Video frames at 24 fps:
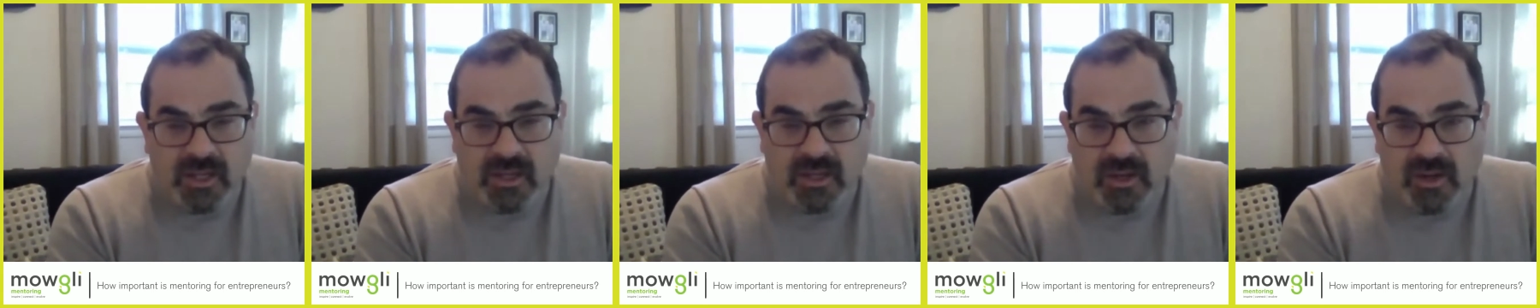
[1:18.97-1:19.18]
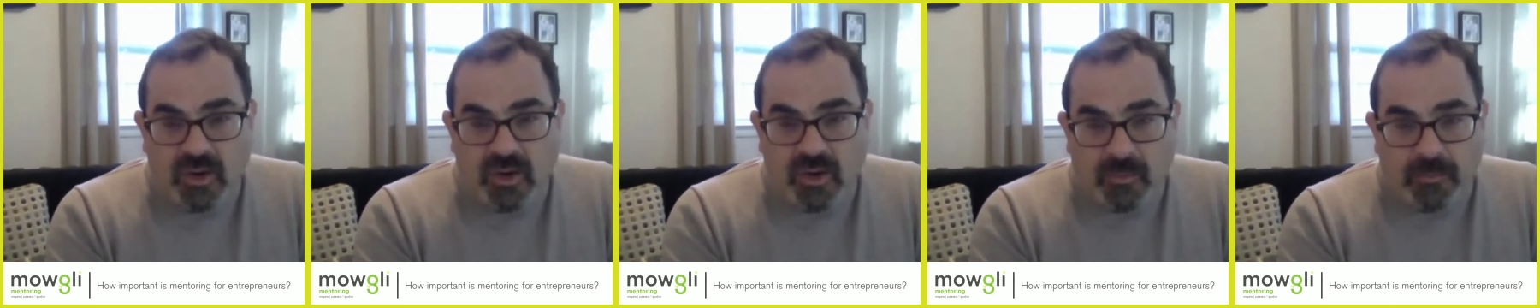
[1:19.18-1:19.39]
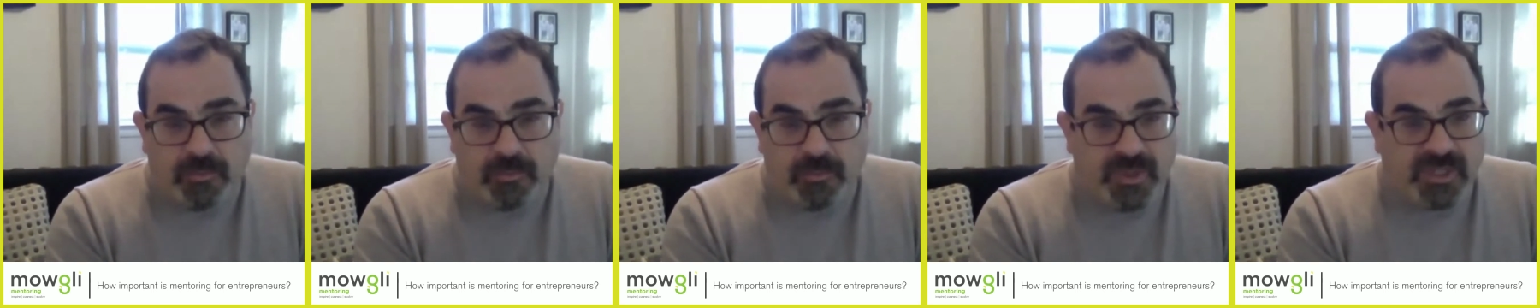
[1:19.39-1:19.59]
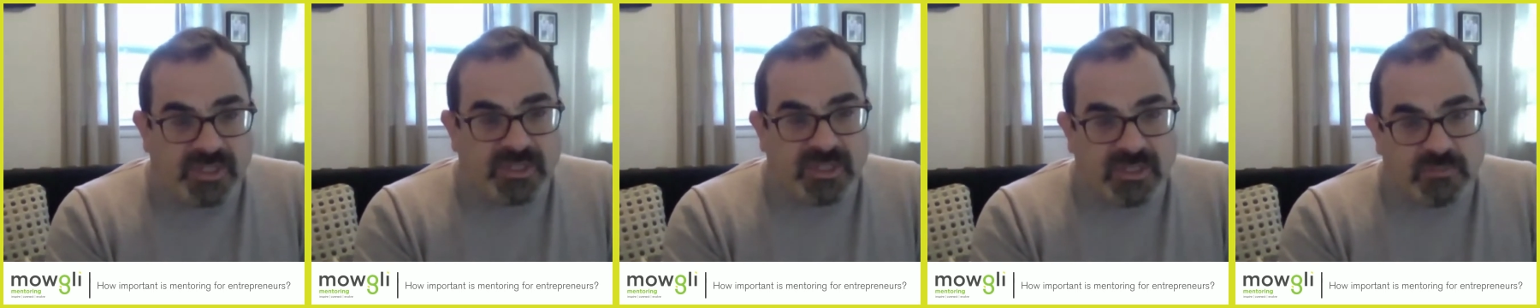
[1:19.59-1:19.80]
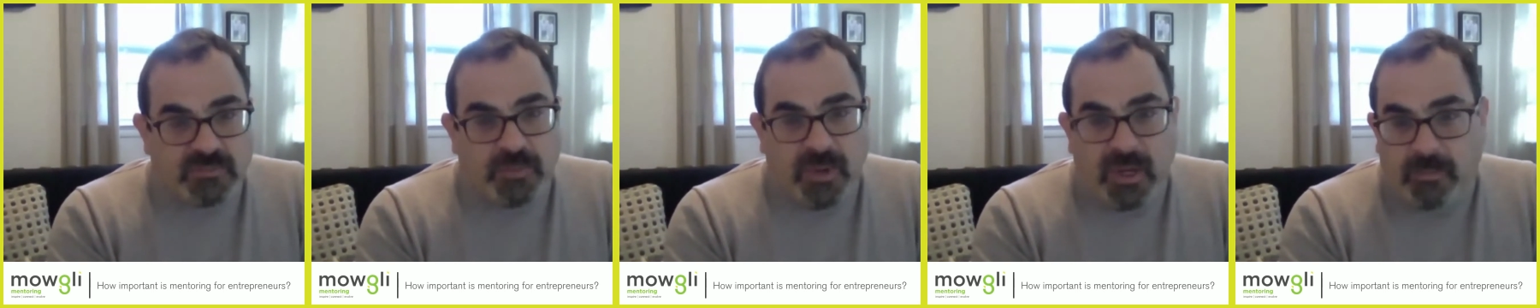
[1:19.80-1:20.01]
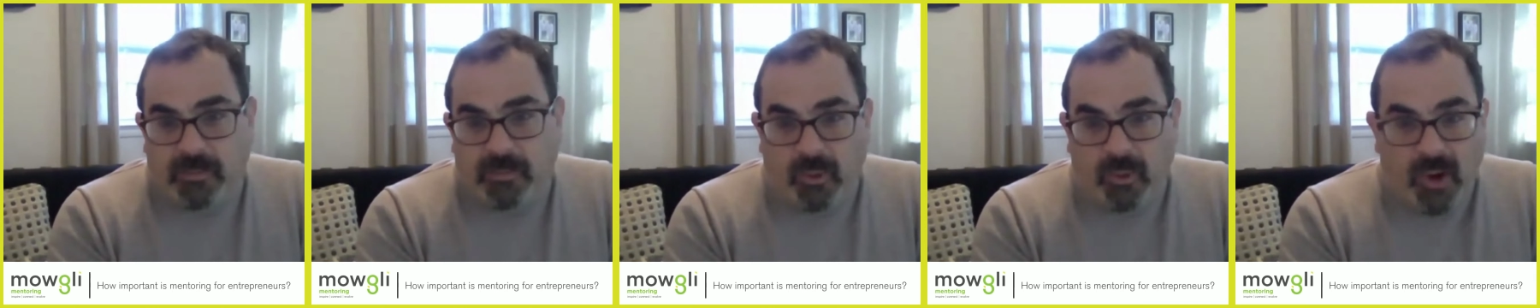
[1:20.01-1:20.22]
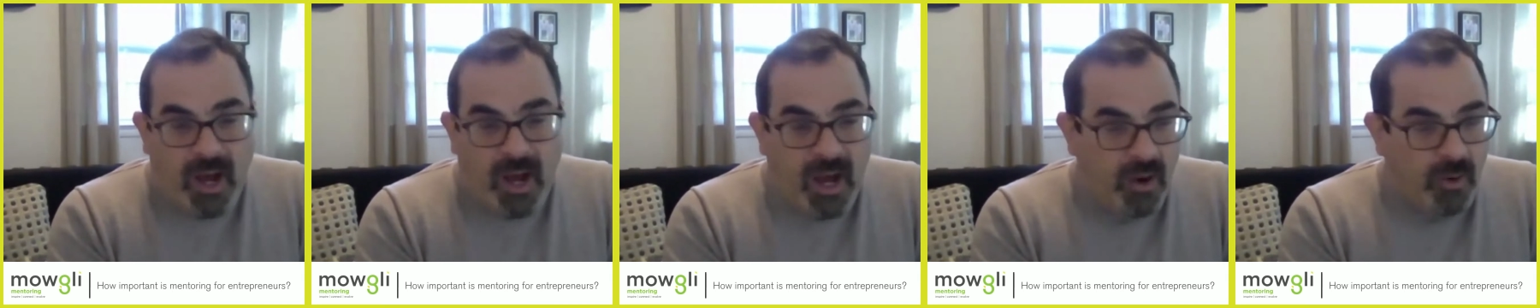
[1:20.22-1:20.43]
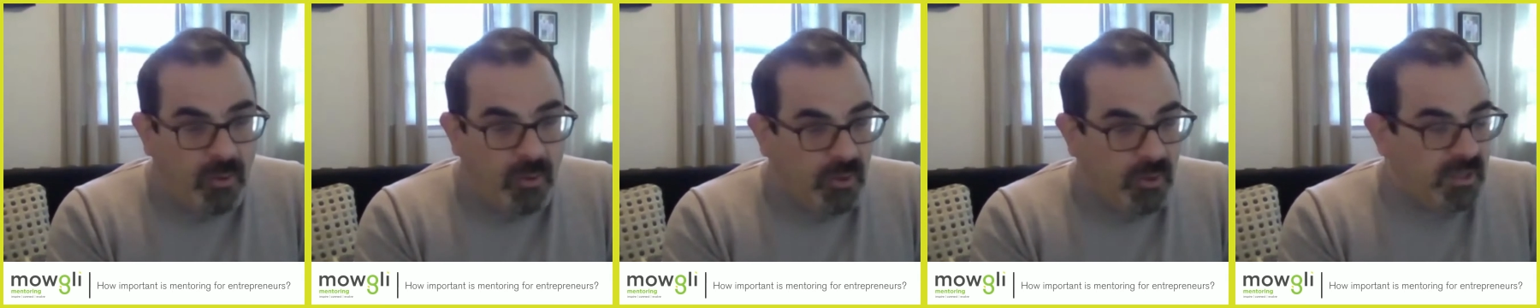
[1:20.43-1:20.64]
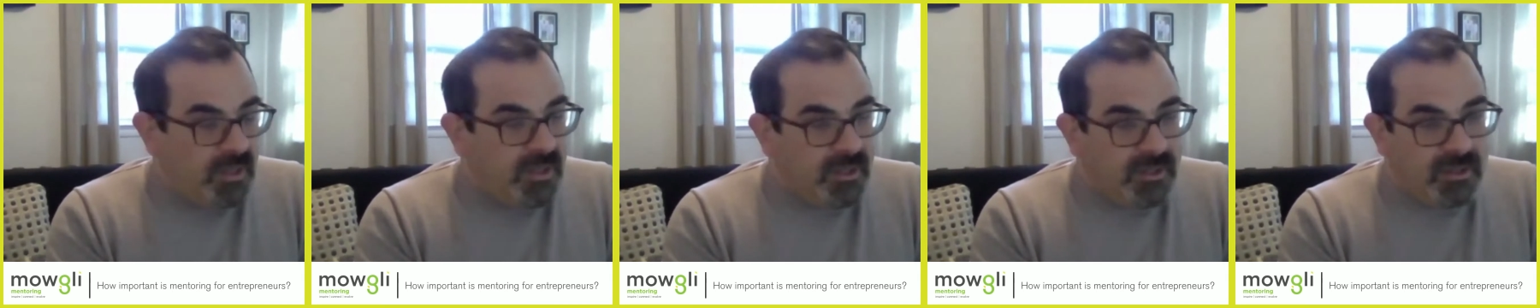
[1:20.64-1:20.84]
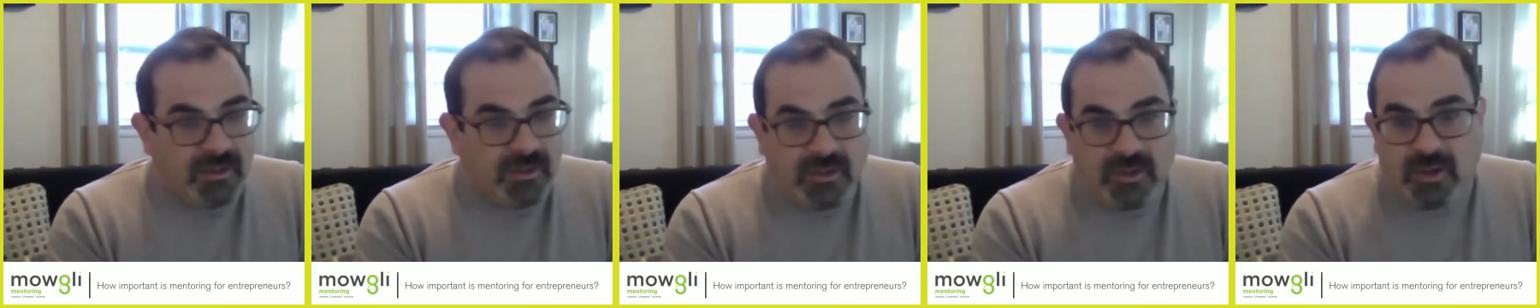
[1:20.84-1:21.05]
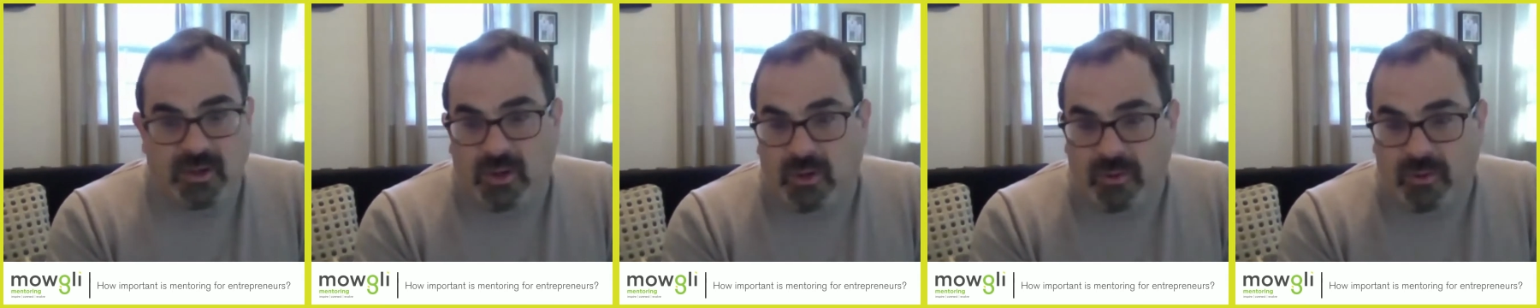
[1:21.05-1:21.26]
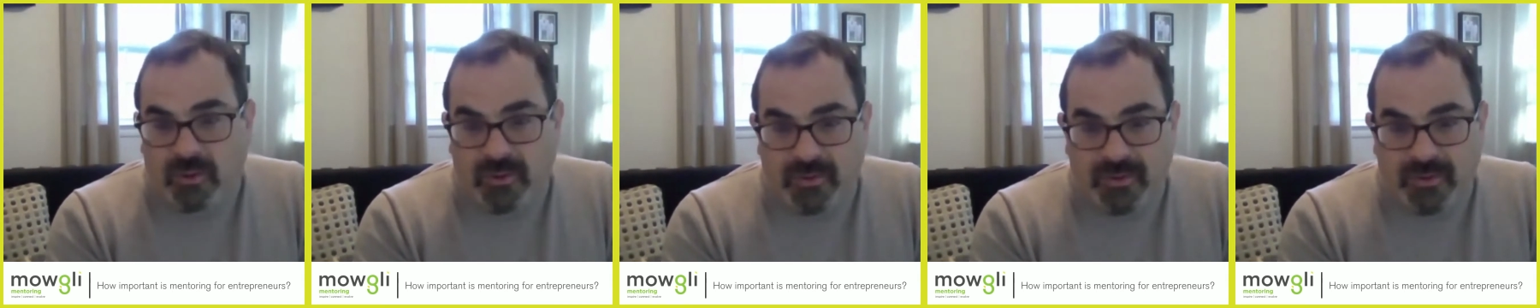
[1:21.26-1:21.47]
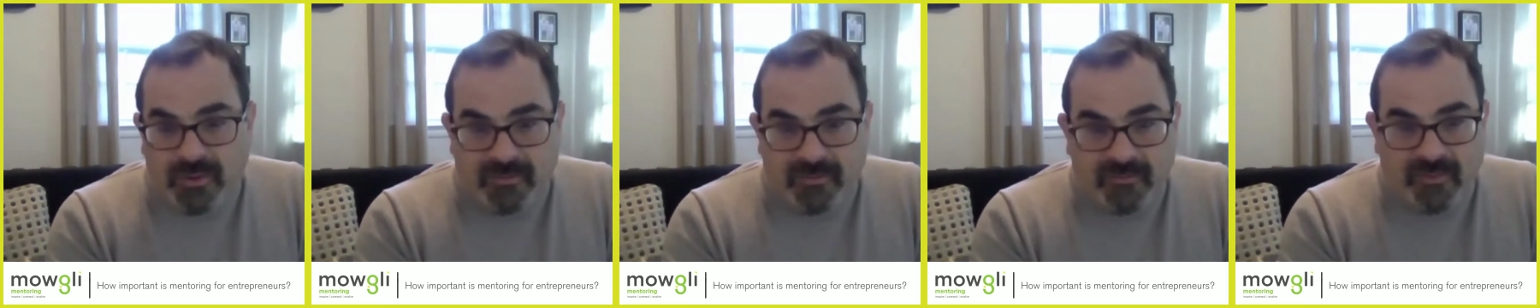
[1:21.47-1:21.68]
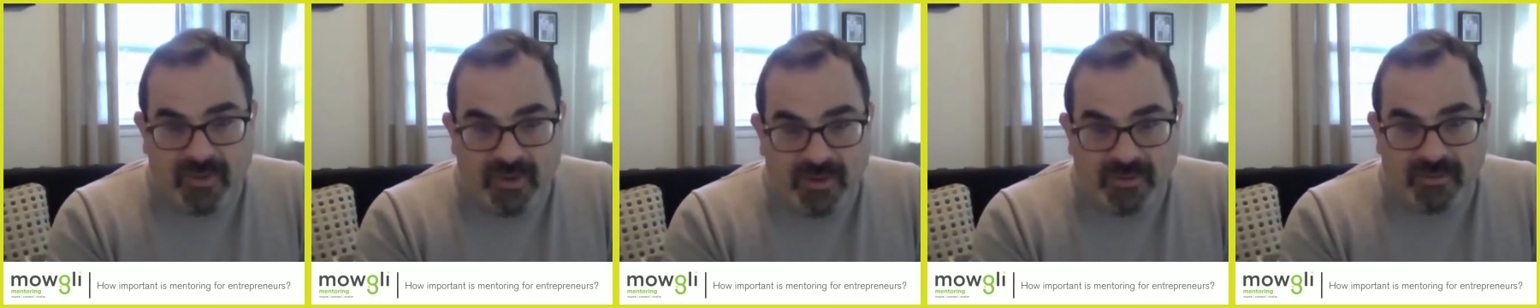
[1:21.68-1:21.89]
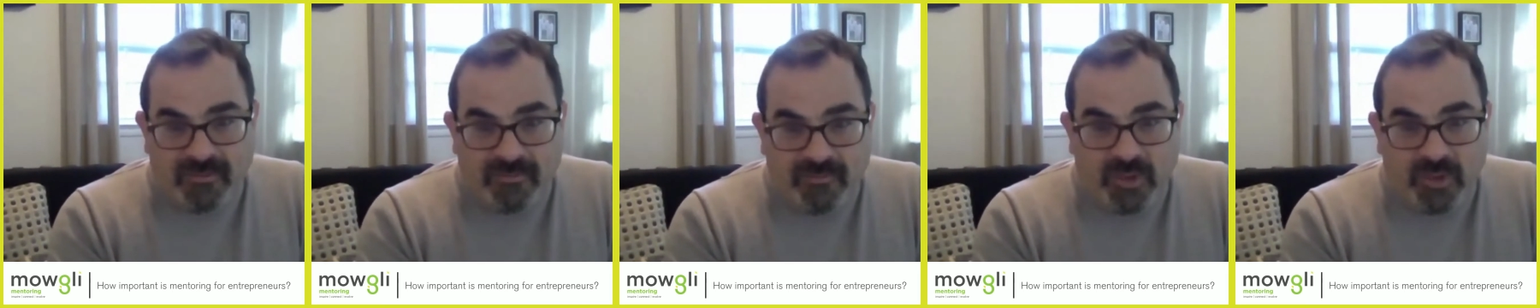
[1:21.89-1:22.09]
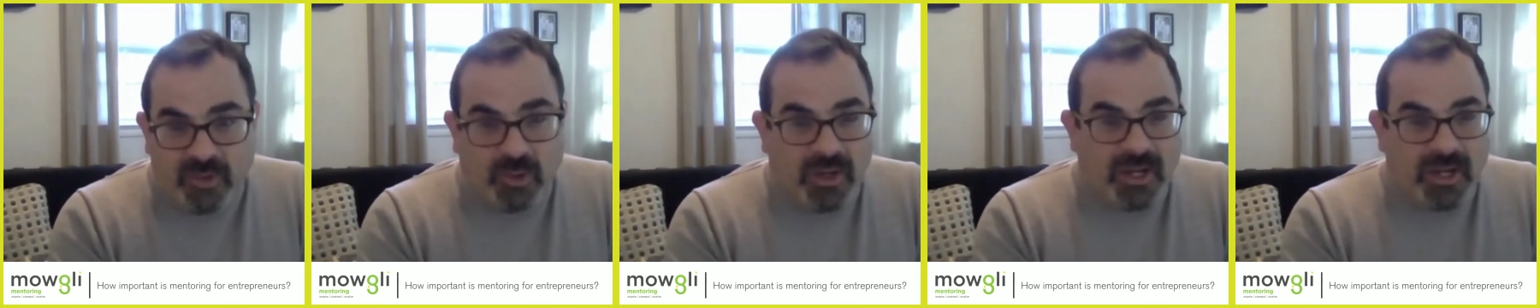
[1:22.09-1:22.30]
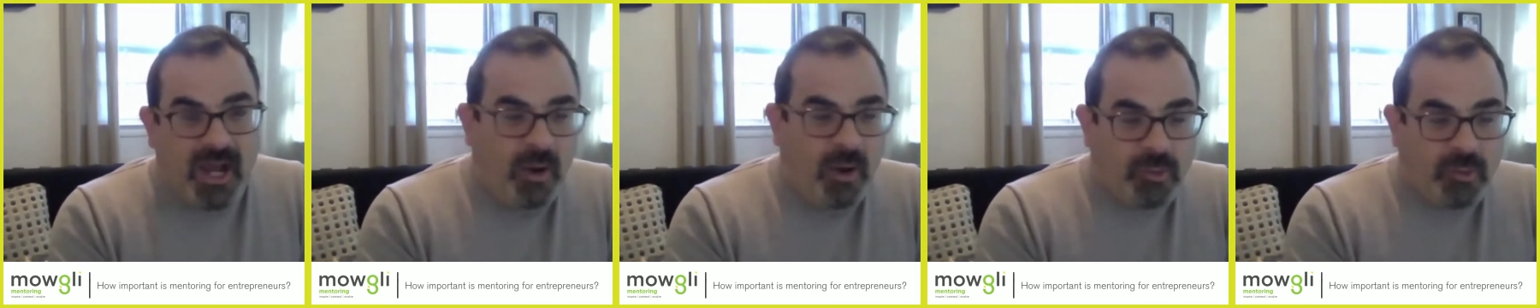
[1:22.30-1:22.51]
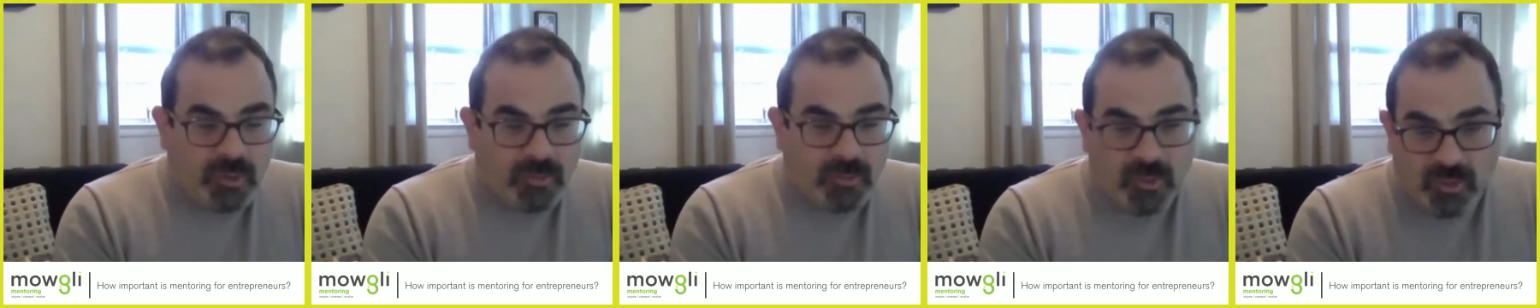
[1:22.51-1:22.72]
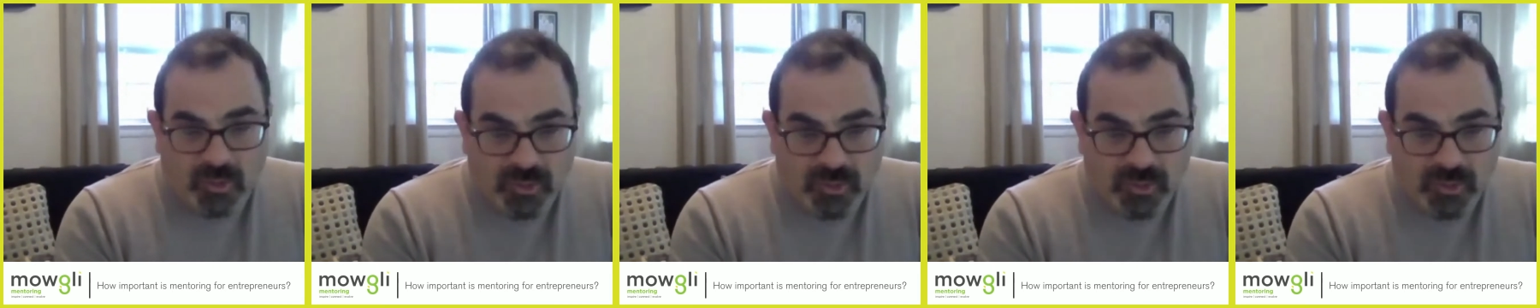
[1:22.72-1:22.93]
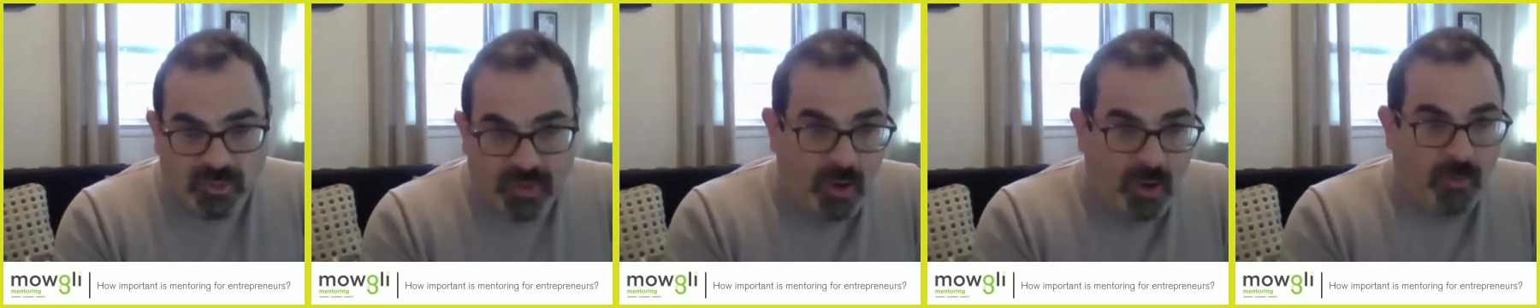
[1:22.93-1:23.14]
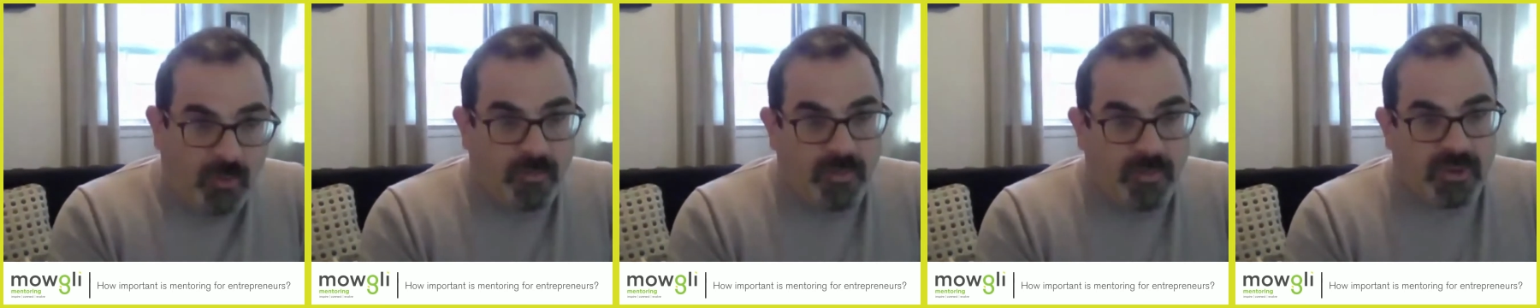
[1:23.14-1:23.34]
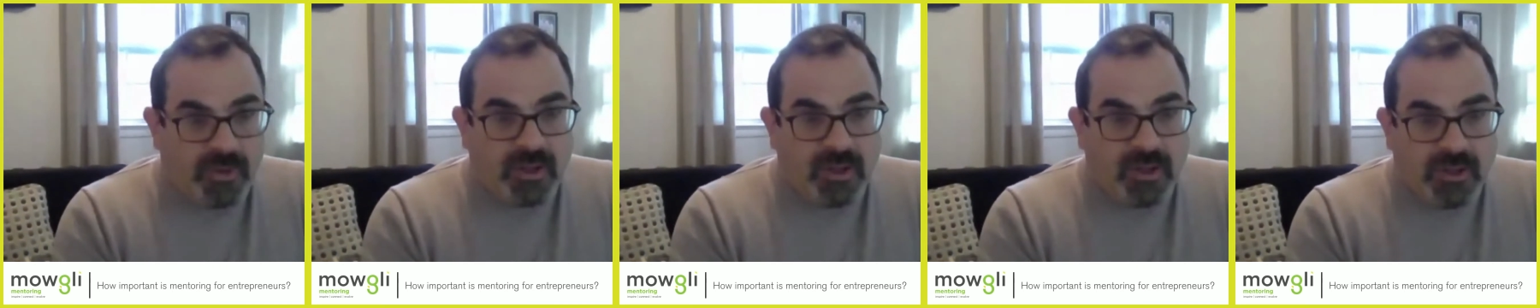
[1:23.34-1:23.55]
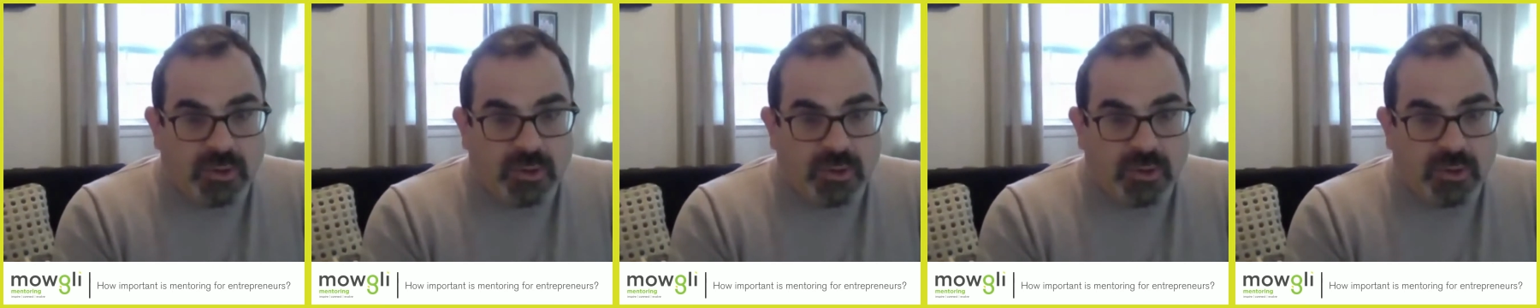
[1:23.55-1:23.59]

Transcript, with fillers: you know business people out and you know and, and feel accountable to help a,